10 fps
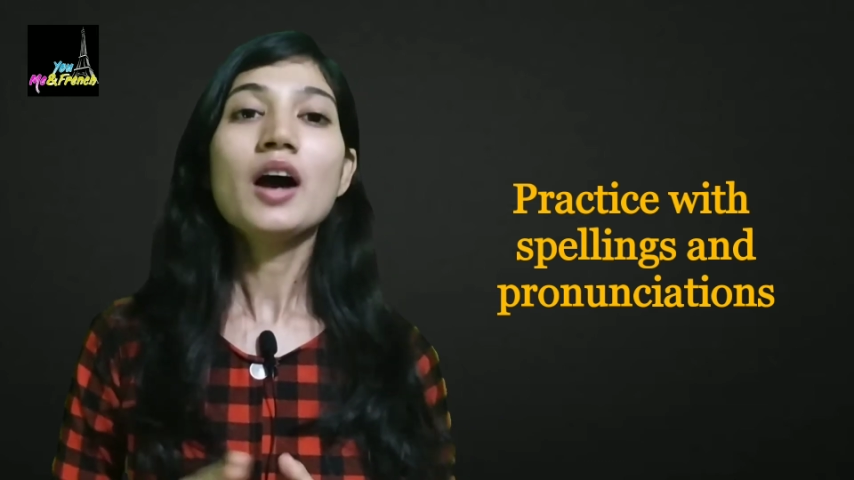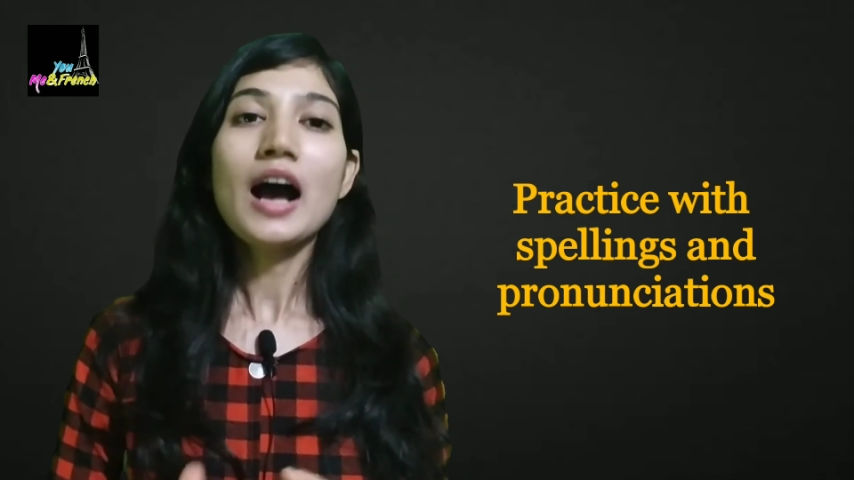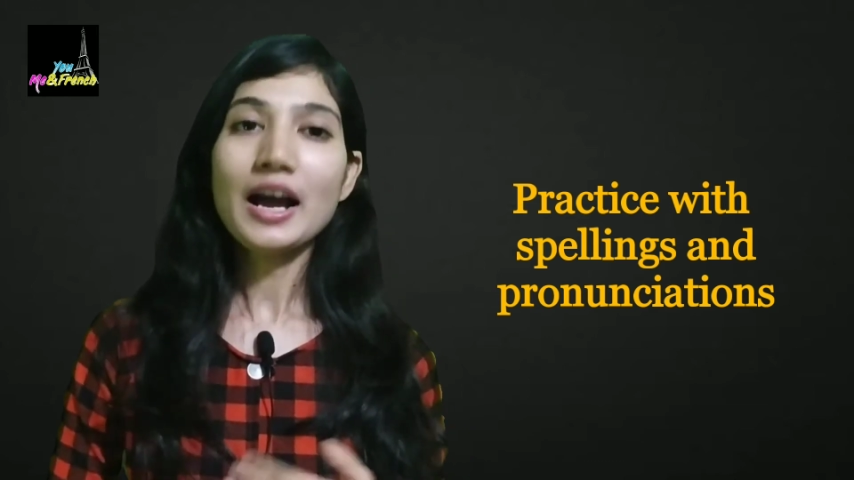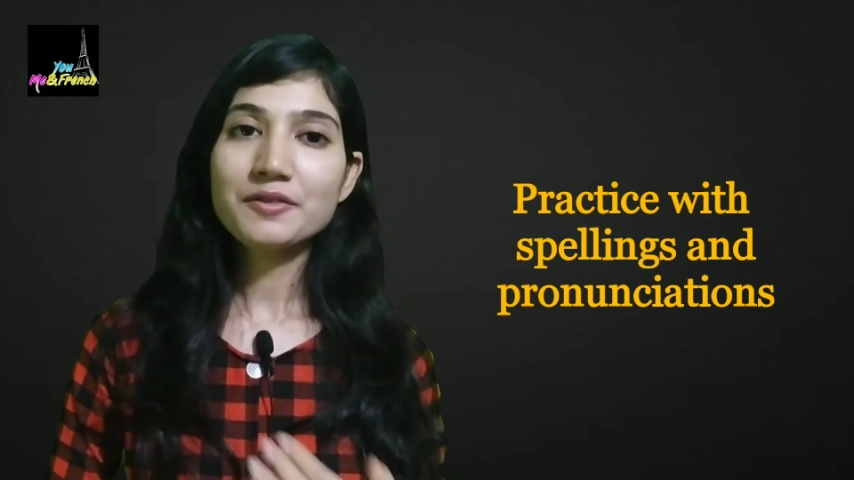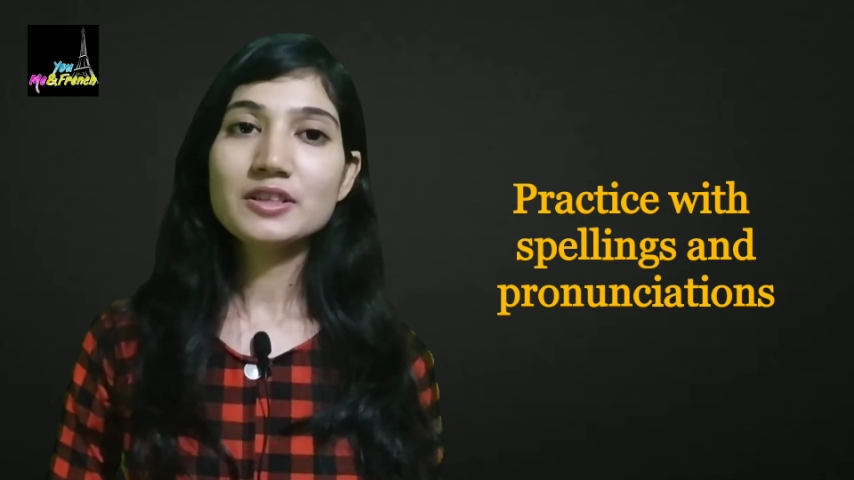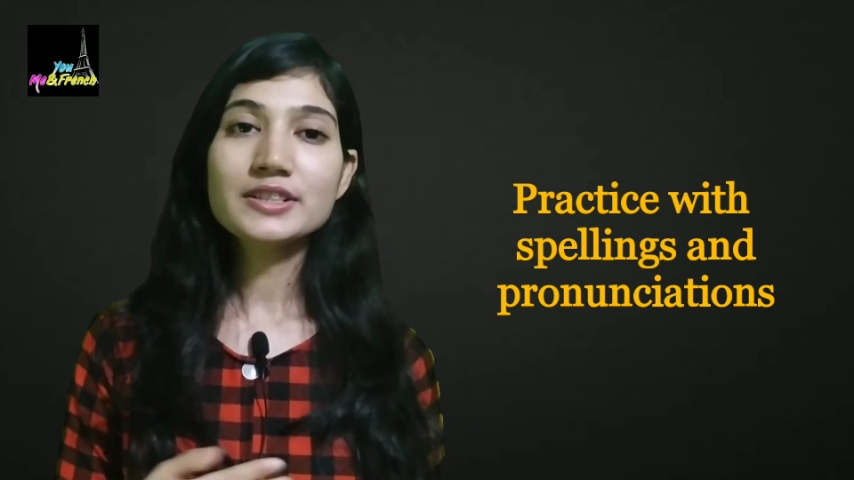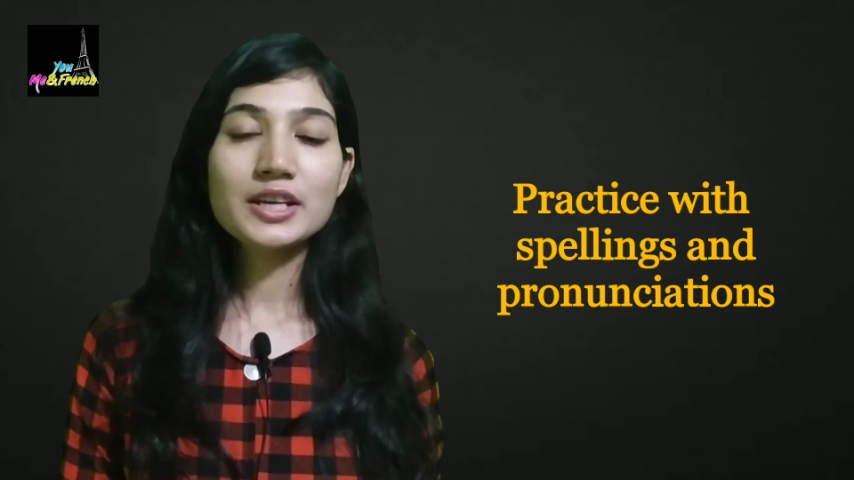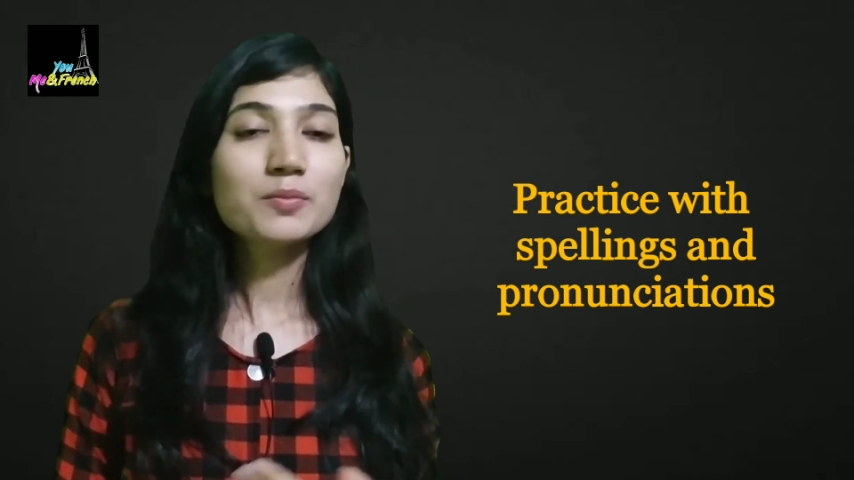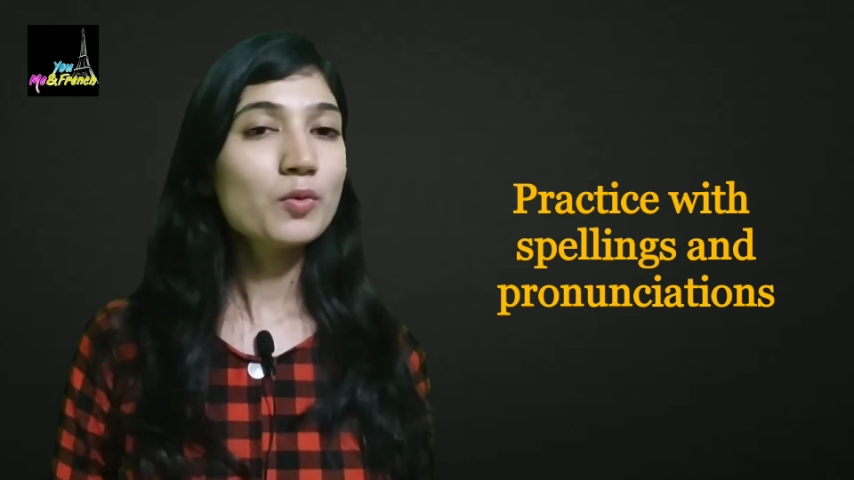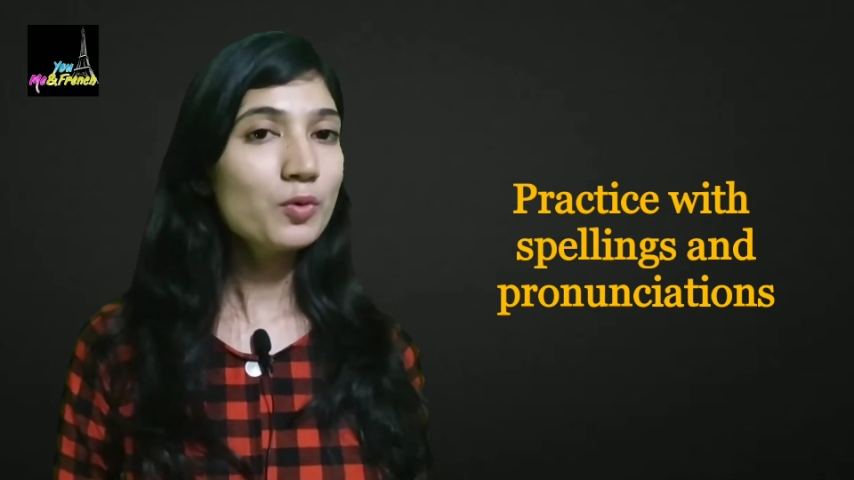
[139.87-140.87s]
I will
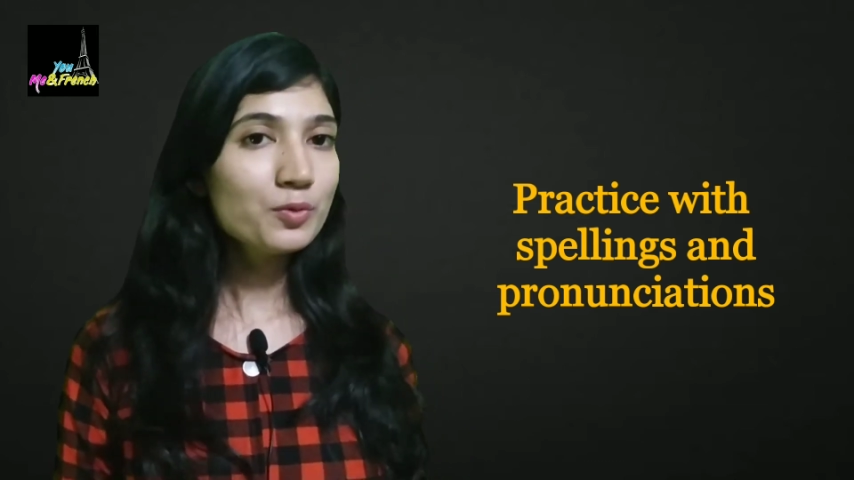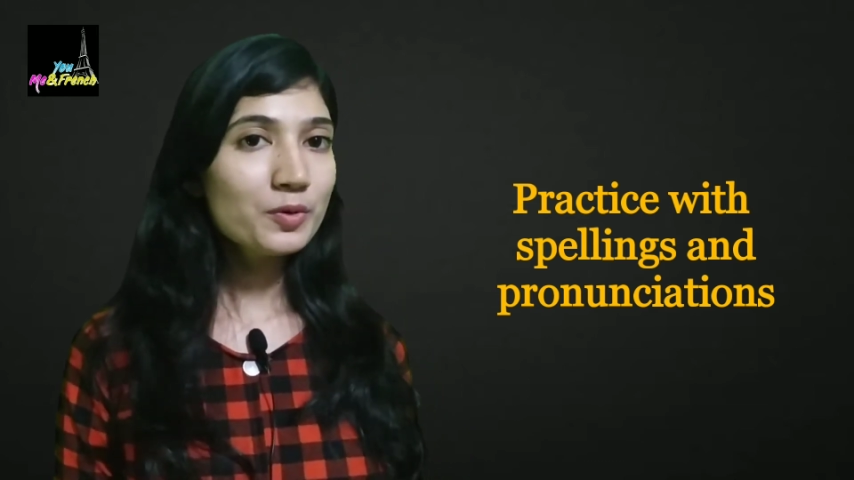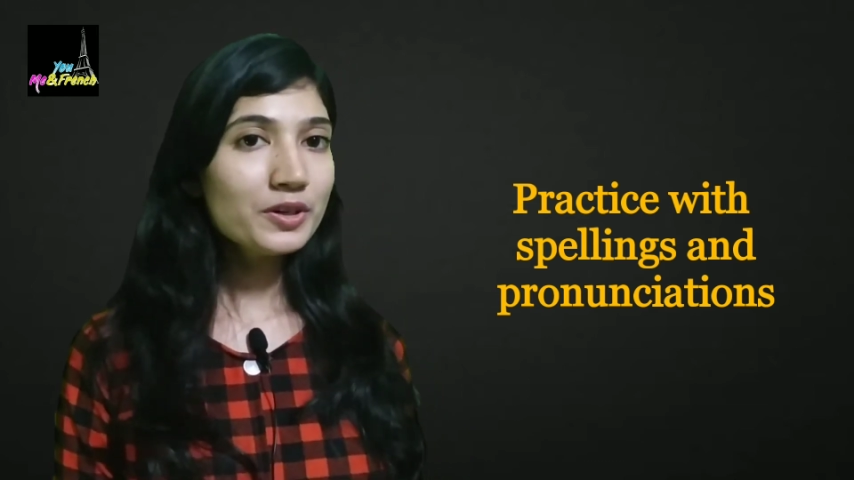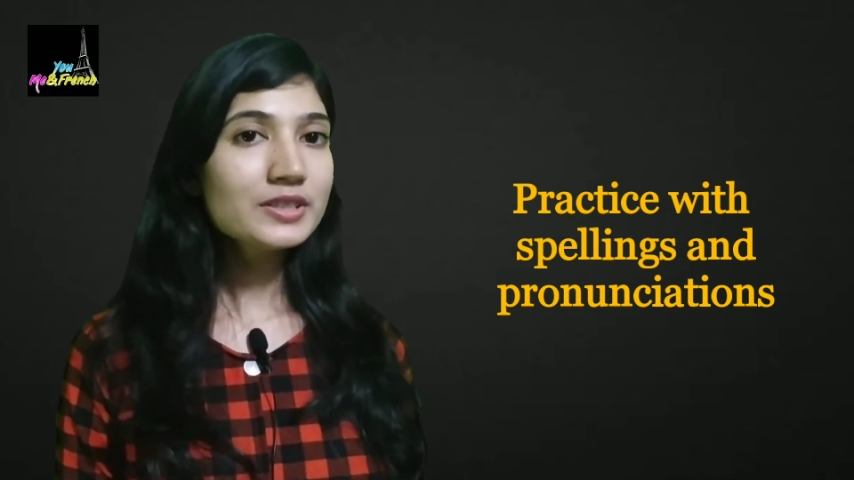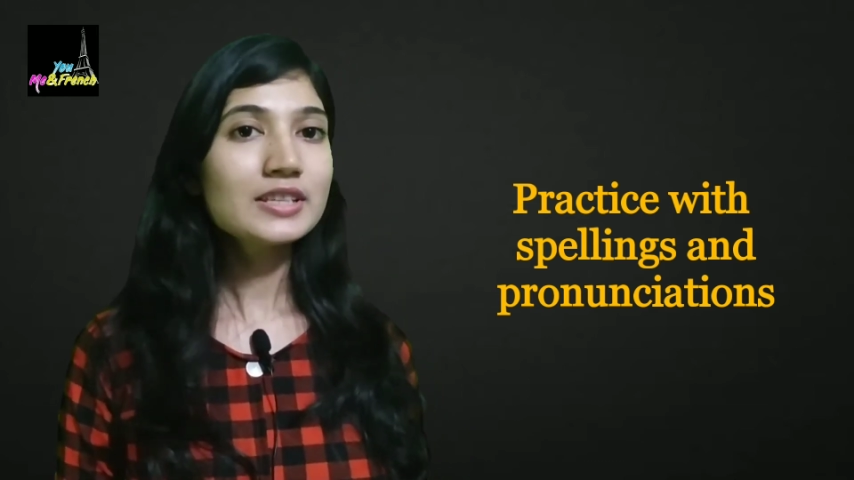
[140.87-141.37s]
take more words